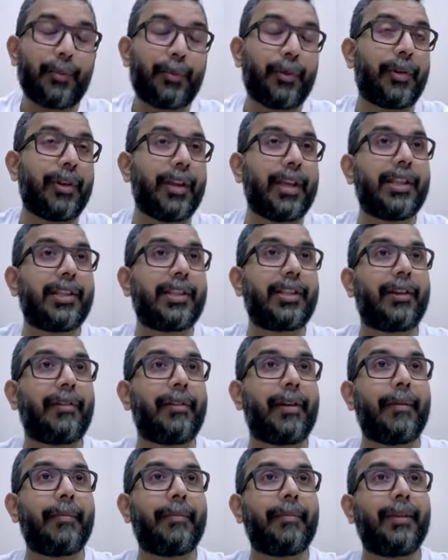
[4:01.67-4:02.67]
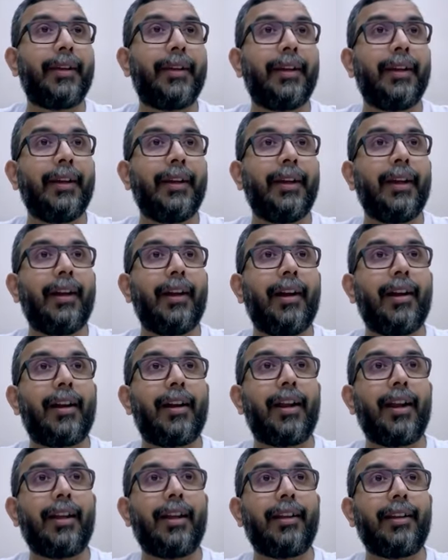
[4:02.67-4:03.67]
put on Instagram.
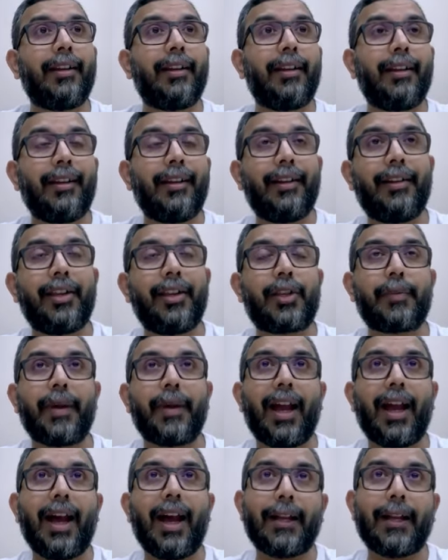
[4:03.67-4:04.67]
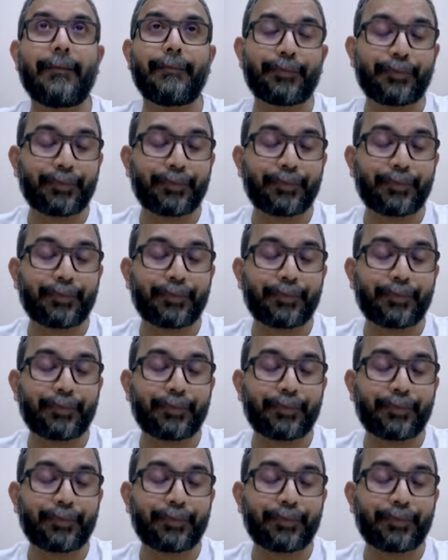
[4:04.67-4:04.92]
Alright, it reached my heart.